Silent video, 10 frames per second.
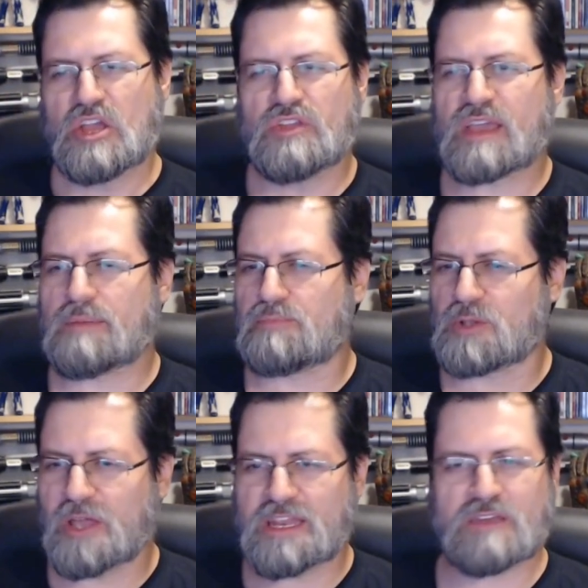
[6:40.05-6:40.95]
You got
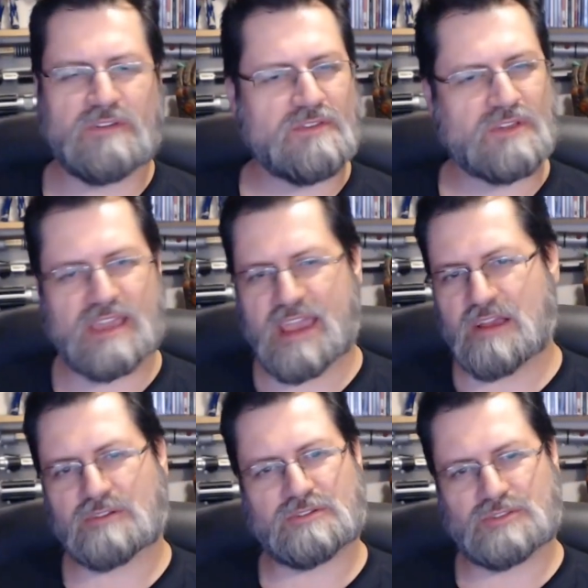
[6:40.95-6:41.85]
plenty of other
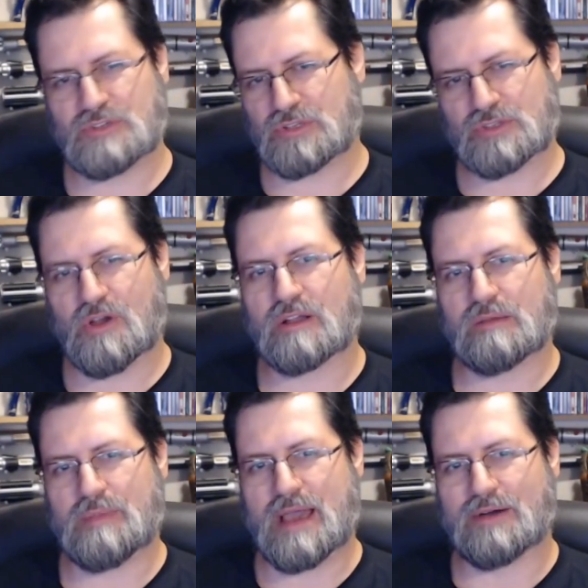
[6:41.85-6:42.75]
characters you could talk
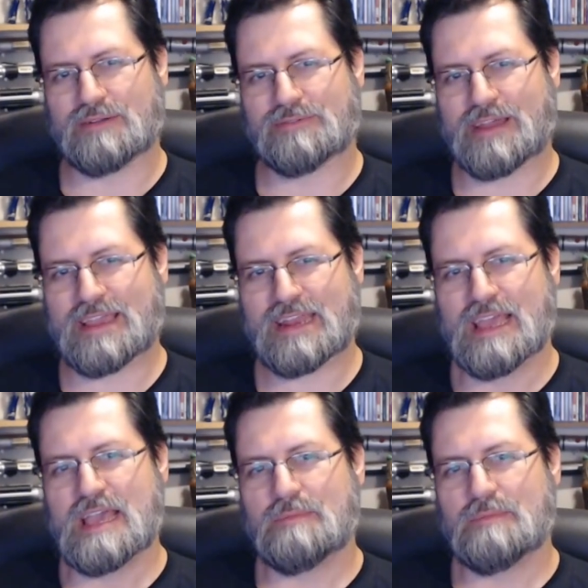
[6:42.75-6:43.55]
about, right?